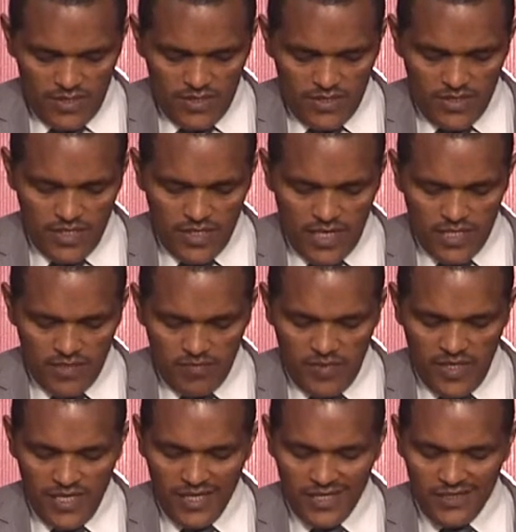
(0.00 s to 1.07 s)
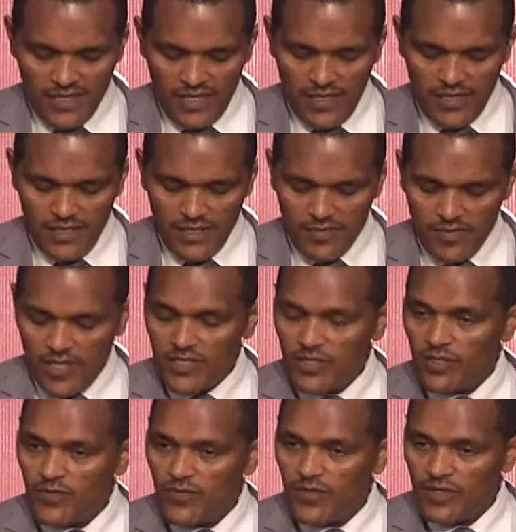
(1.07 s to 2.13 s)
There has been accelerated expansion
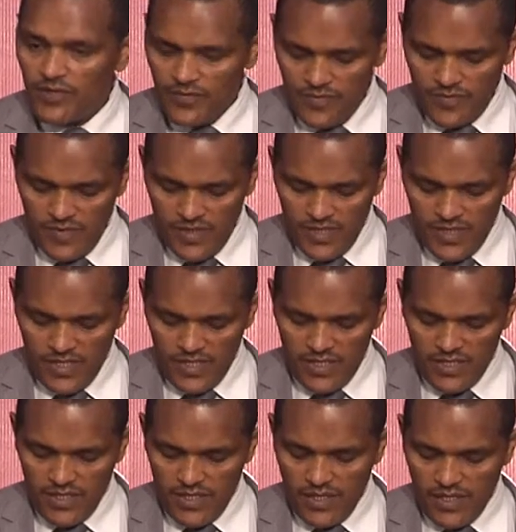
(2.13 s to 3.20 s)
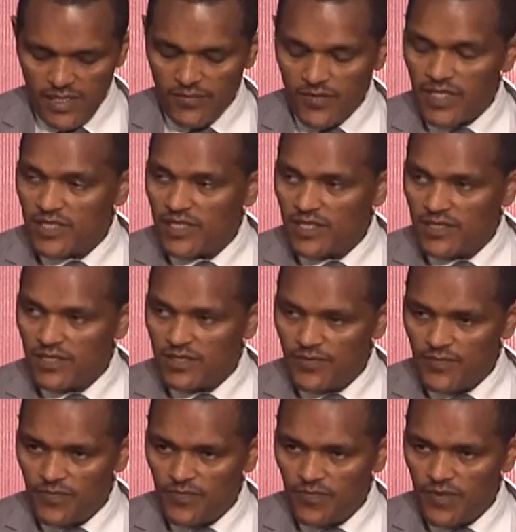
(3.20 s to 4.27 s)
of these health facilities.
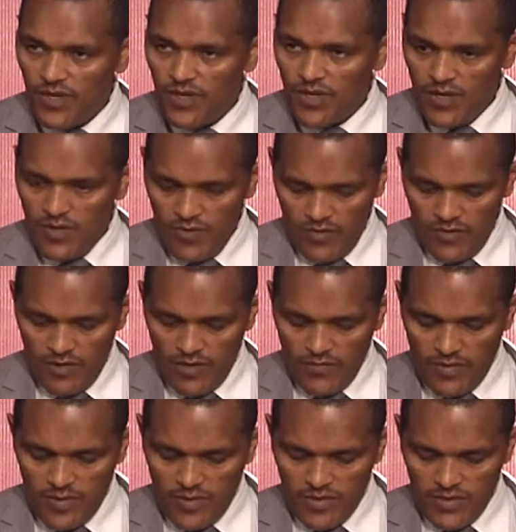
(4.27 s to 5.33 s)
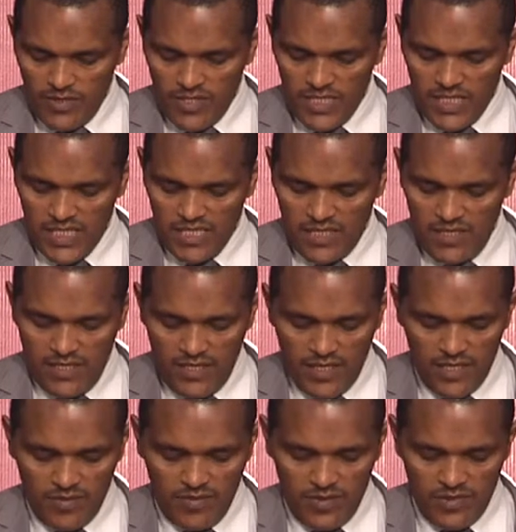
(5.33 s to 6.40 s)
We do have about 16
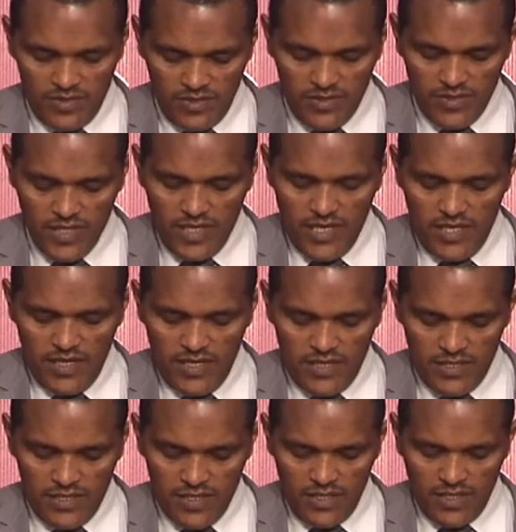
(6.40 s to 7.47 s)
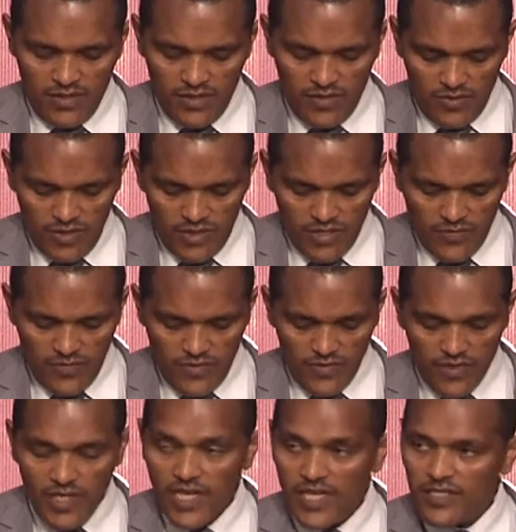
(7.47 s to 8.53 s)
health posts and the
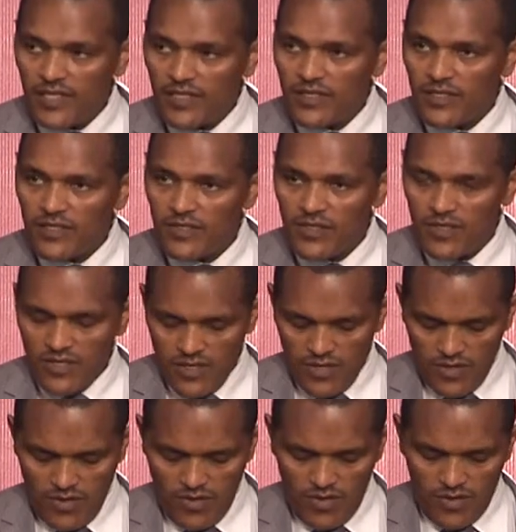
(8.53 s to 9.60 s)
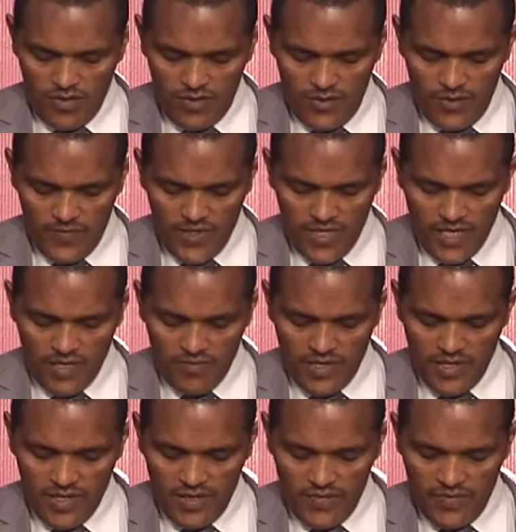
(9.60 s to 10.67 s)
3,250 health centers, all run
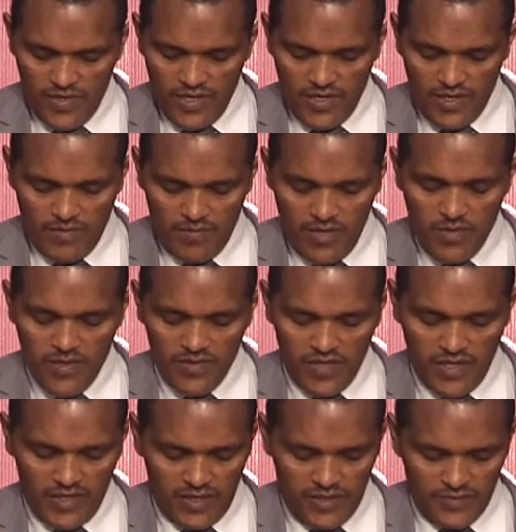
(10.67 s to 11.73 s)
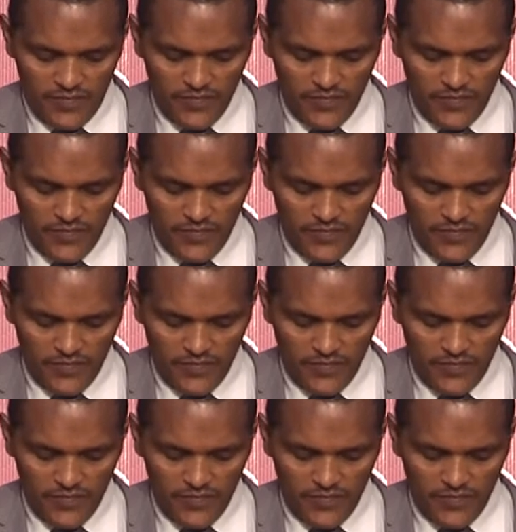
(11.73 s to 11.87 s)
by the public sector.